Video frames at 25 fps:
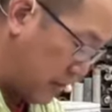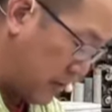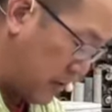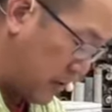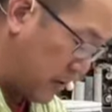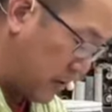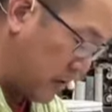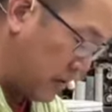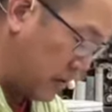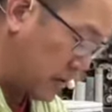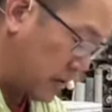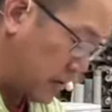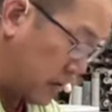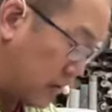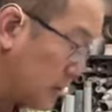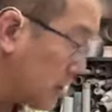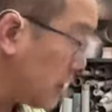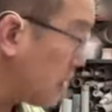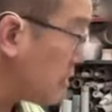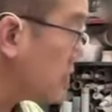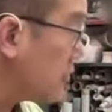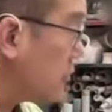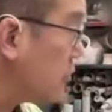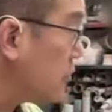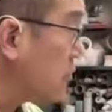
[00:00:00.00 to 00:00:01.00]
part isn't
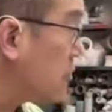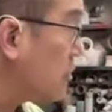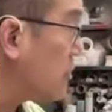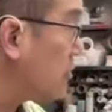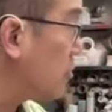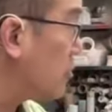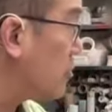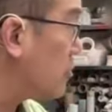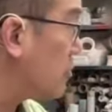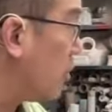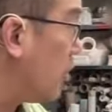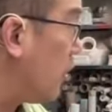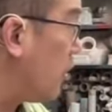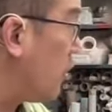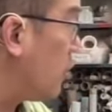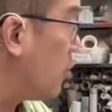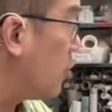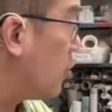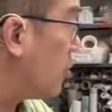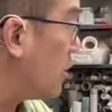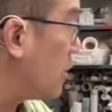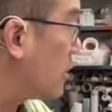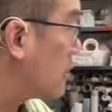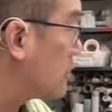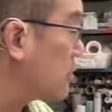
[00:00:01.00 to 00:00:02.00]
centered. This is
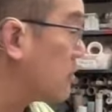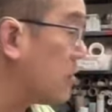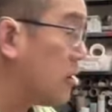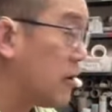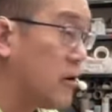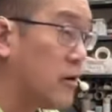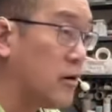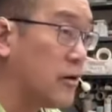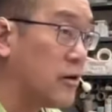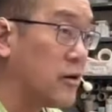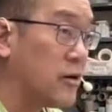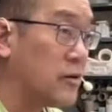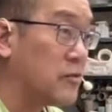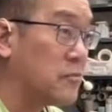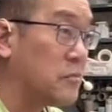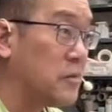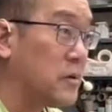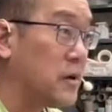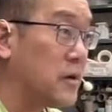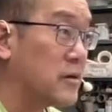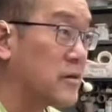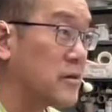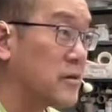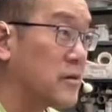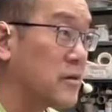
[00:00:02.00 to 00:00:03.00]
always the hardest
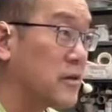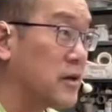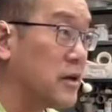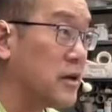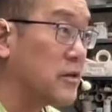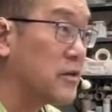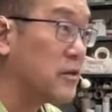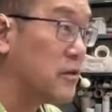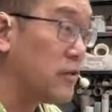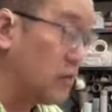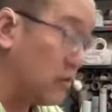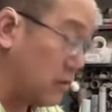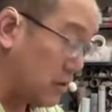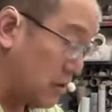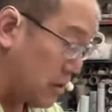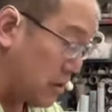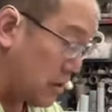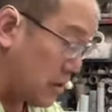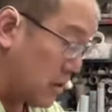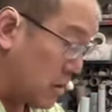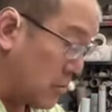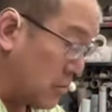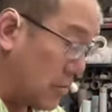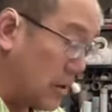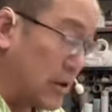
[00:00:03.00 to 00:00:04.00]
part to center,
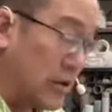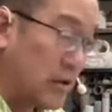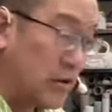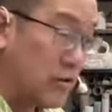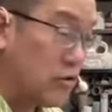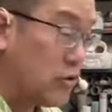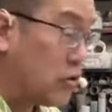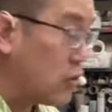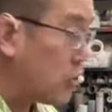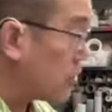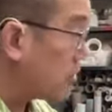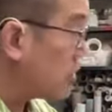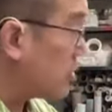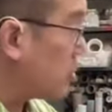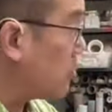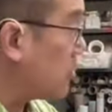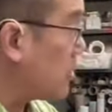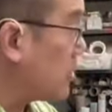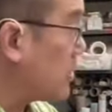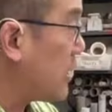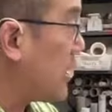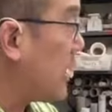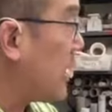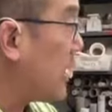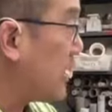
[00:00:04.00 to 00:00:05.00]
but you notice that we're
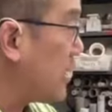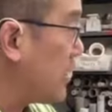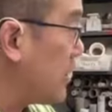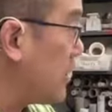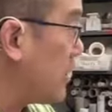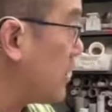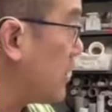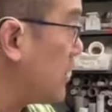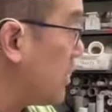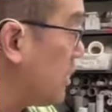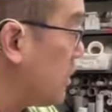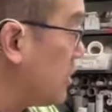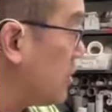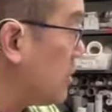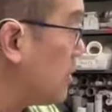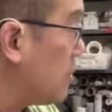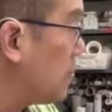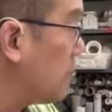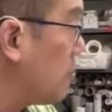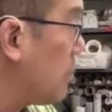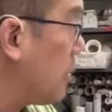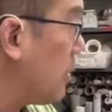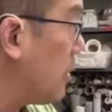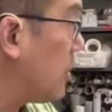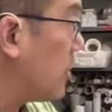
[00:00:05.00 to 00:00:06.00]
tackling it in
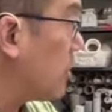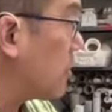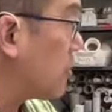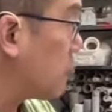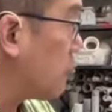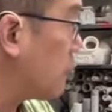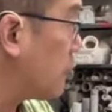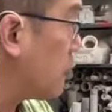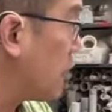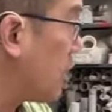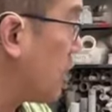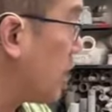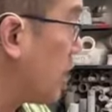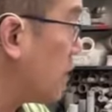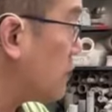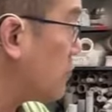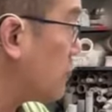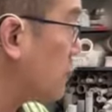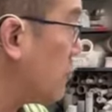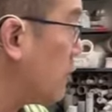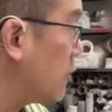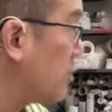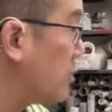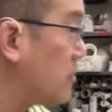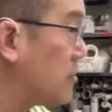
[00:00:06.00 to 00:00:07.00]
parts. We're not
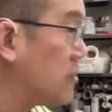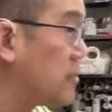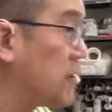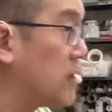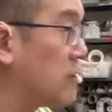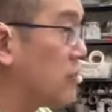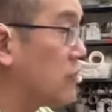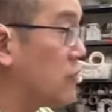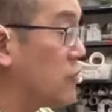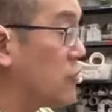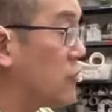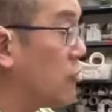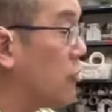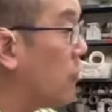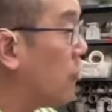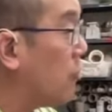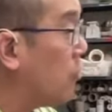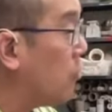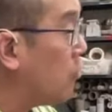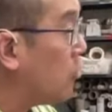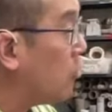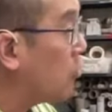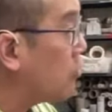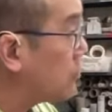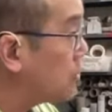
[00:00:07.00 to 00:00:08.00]
trying to center the
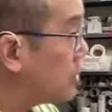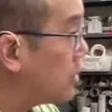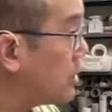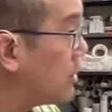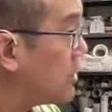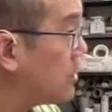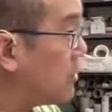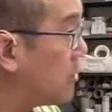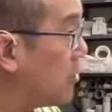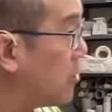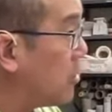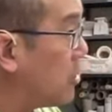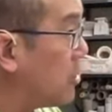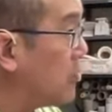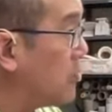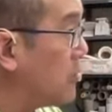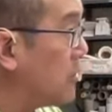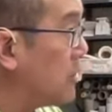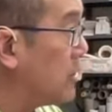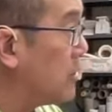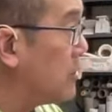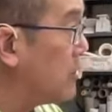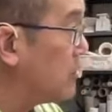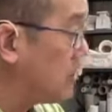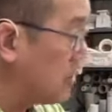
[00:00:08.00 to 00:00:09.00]
whole thing all at
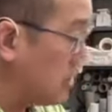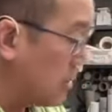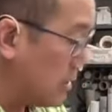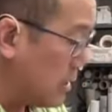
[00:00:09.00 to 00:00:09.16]
once.